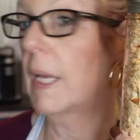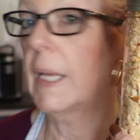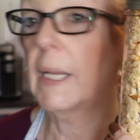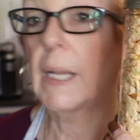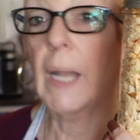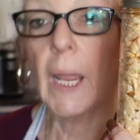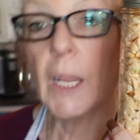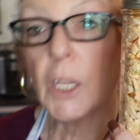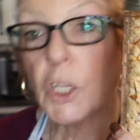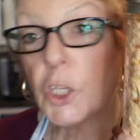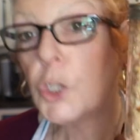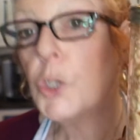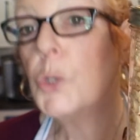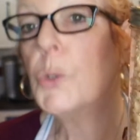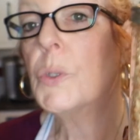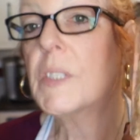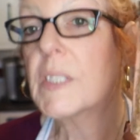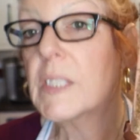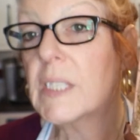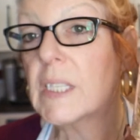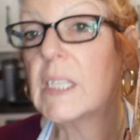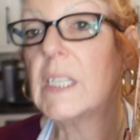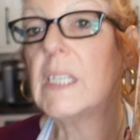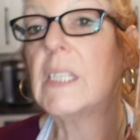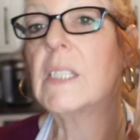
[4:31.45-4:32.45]
and I use
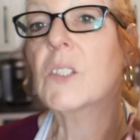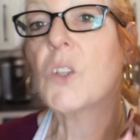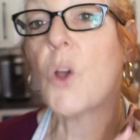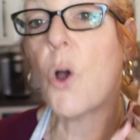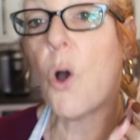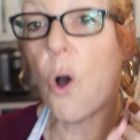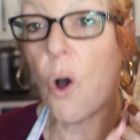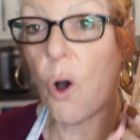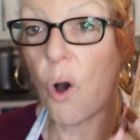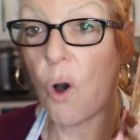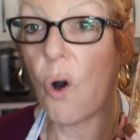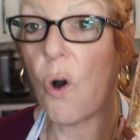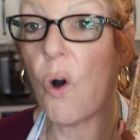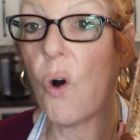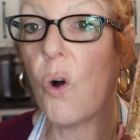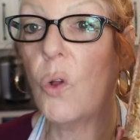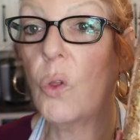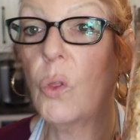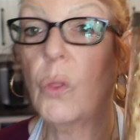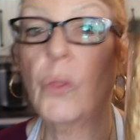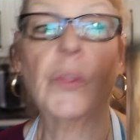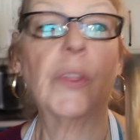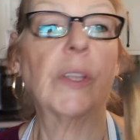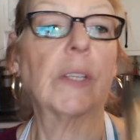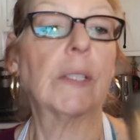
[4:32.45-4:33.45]
these
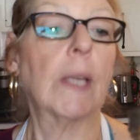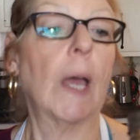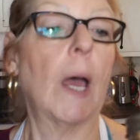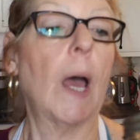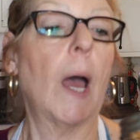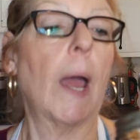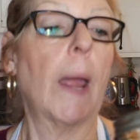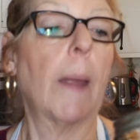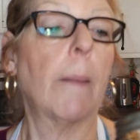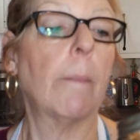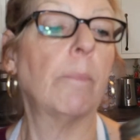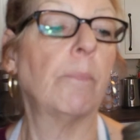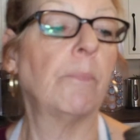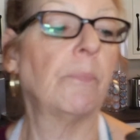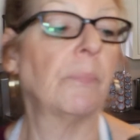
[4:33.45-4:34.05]
all the time.